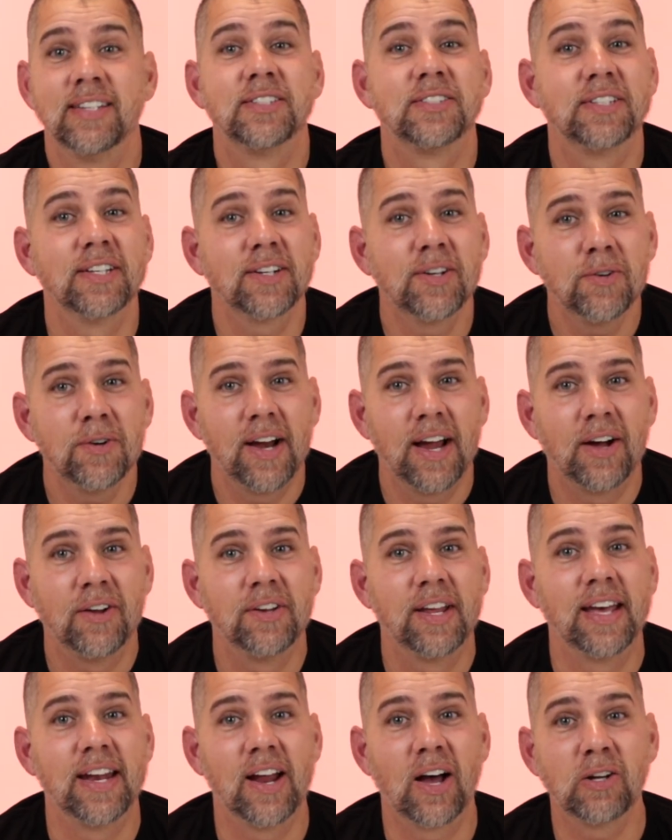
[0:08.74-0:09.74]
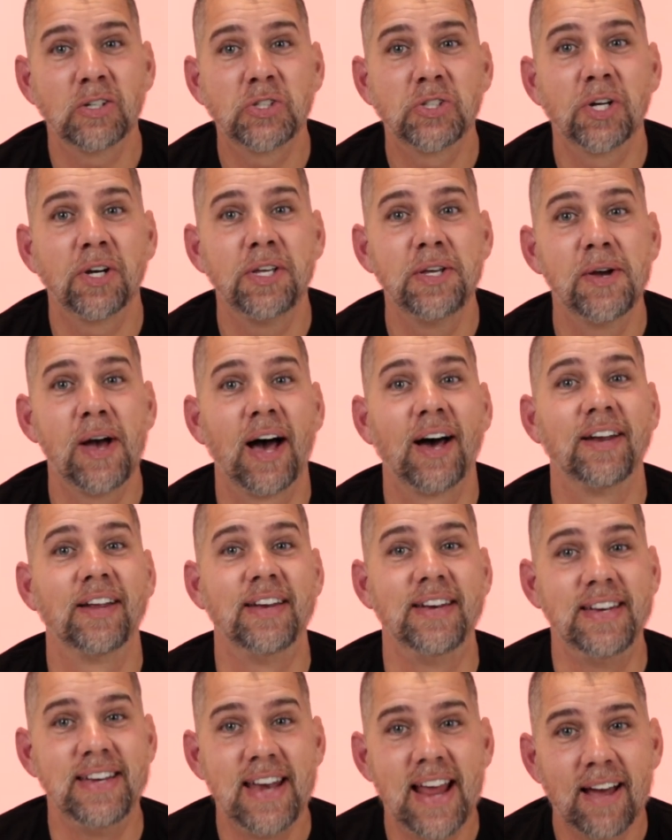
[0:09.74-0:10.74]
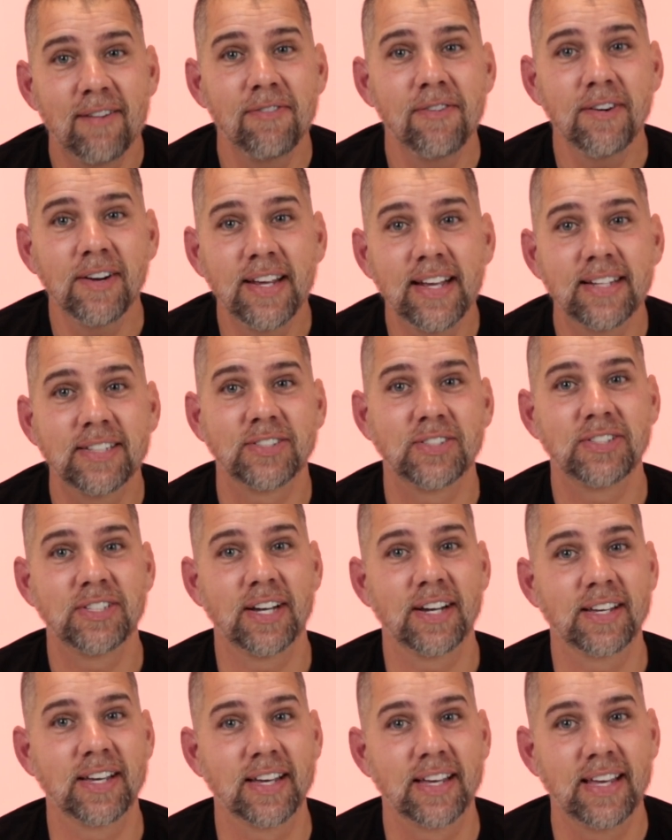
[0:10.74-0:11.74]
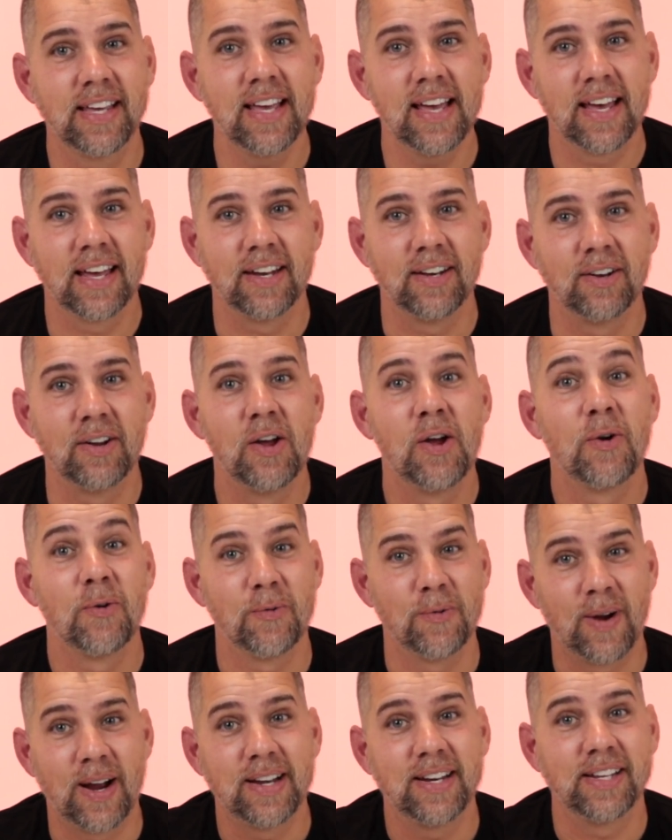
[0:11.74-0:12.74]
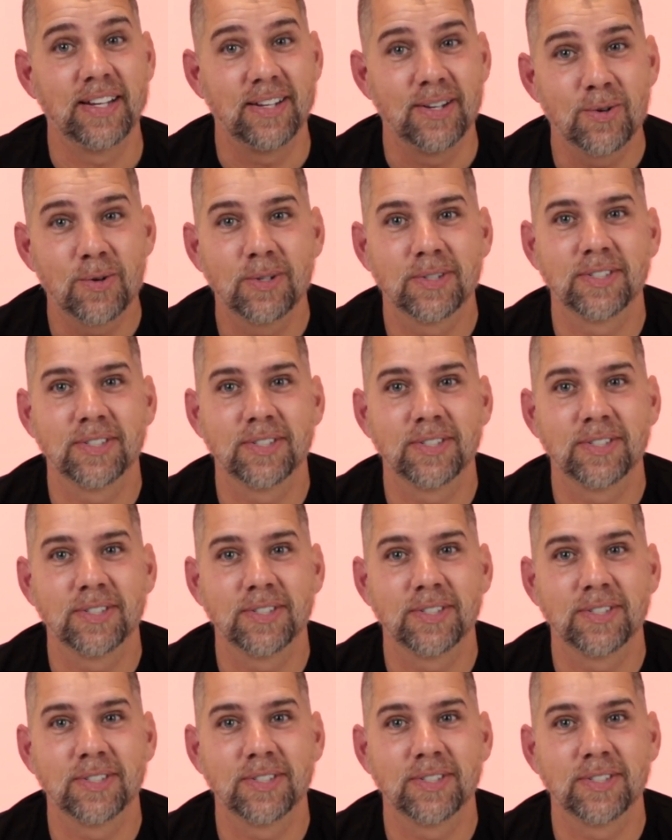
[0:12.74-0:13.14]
Stick around and I'll show you how to never get stuck again writing your